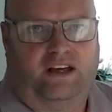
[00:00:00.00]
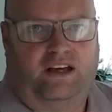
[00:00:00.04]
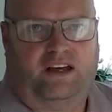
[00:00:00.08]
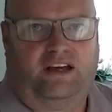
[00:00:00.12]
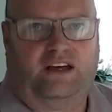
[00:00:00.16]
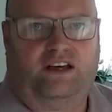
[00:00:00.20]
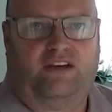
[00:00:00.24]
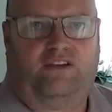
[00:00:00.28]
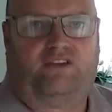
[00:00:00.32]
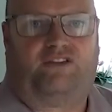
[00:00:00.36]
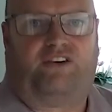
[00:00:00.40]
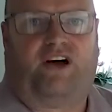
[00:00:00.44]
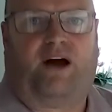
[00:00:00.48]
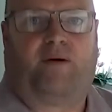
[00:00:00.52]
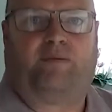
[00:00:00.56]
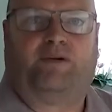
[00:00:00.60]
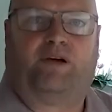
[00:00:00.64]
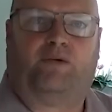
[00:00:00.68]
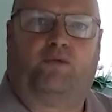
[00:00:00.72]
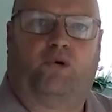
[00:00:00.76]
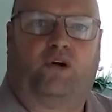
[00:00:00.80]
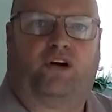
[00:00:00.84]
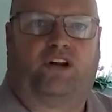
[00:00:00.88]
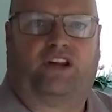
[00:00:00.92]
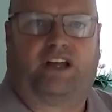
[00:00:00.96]
Here you find me
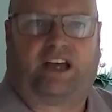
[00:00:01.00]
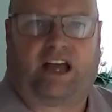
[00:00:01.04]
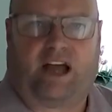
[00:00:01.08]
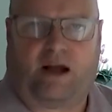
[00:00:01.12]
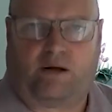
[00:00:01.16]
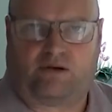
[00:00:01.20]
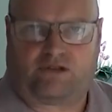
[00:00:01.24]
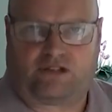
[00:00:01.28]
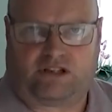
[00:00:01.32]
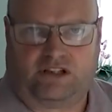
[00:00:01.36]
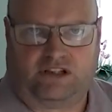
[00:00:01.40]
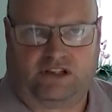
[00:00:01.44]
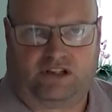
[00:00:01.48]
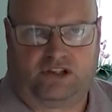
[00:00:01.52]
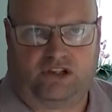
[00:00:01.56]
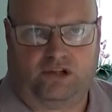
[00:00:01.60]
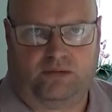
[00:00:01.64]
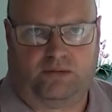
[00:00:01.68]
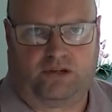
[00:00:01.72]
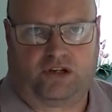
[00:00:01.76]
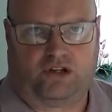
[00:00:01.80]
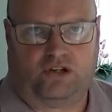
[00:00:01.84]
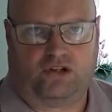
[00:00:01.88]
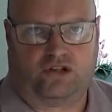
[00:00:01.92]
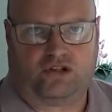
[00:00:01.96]
in one of the counselling
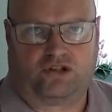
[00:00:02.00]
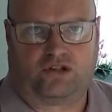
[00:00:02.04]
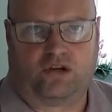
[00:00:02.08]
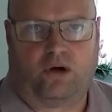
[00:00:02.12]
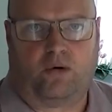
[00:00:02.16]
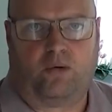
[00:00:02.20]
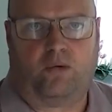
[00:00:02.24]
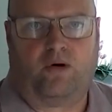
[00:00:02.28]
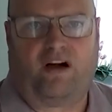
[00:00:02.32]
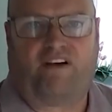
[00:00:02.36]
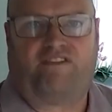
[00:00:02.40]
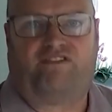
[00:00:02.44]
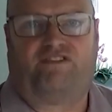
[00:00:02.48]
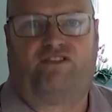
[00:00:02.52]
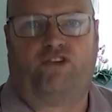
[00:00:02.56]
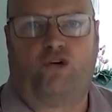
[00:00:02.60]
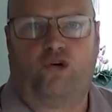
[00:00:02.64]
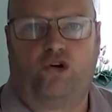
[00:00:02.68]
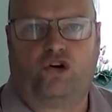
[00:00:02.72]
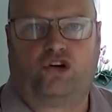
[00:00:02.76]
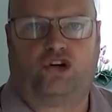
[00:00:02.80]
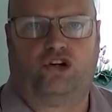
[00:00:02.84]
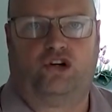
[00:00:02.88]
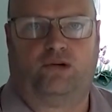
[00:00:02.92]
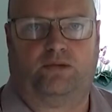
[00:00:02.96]
cubicles. We have
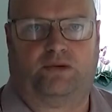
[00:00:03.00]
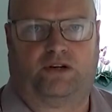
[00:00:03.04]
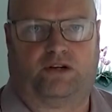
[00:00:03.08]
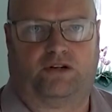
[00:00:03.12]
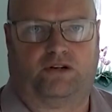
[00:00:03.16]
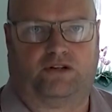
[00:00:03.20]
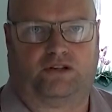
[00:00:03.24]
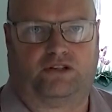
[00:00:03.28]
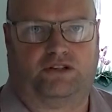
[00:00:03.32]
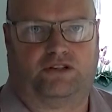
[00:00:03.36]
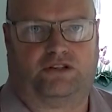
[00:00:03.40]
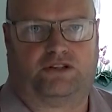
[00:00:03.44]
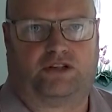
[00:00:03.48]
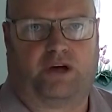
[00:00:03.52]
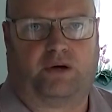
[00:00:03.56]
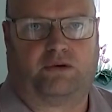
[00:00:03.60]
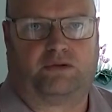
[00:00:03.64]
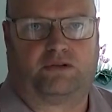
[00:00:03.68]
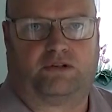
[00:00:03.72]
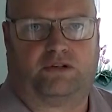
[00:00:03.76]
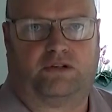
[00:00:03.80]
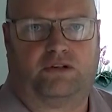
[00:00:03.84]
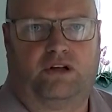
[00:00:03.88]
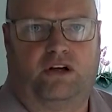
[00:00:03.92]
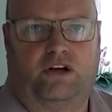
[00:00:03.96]
4 cubicles in
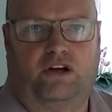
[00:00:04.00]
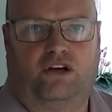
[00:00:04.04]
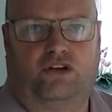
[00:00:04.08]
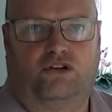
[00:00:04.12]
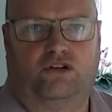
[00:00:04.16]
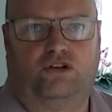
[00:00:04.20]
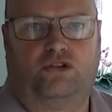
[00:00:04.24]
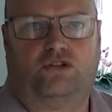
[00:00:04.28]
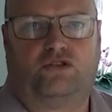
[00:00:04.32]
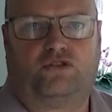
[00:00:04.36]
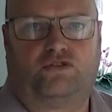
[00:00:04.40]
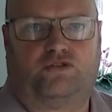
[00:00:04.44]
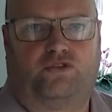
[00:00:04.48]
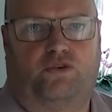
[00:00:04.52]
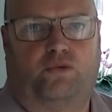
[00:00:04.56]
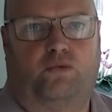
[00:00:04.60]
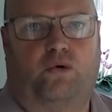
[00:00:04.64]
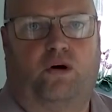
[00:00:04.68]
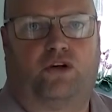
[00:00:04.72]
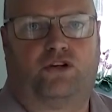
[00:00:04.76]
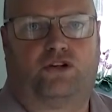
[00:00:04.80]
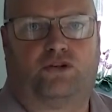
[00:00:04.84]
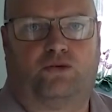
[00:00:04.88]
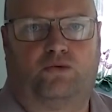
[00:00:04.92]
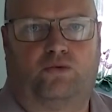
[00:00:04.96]
total, used for
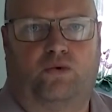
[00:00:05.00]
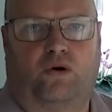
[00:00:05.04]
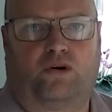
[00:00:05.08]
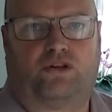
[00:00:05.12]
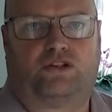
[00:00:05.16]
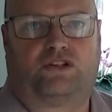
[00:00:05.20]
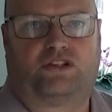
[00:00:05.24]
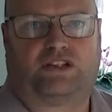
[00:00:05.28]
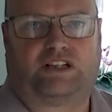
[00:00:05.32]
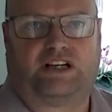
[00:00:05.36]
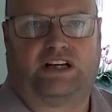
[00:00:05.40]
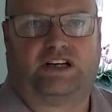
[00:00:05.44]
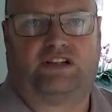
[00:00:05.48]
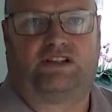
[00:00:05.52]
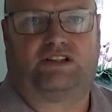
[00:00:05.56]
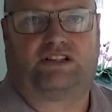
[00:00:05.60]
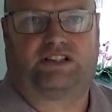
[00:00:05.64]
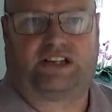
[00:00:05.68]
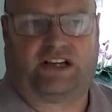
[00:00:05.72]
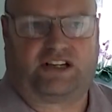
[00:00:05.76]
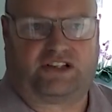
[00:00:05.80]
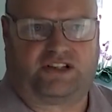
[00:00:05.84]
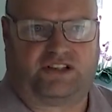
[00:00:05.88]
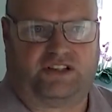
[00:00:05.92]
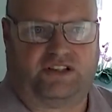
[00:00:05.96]
one-to-one skills
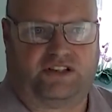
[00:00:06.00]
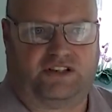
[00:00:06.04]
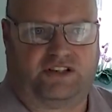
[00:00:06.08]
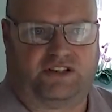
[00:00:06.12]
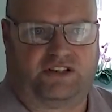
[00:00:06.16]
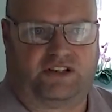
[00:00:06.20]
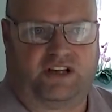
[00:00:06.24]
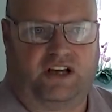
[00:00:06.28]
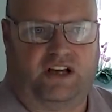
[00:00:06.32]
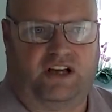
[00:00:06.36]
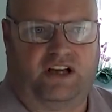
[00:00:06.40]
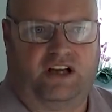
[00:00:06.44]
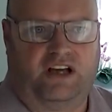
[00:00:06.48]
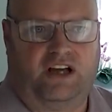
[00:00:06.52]
sessions.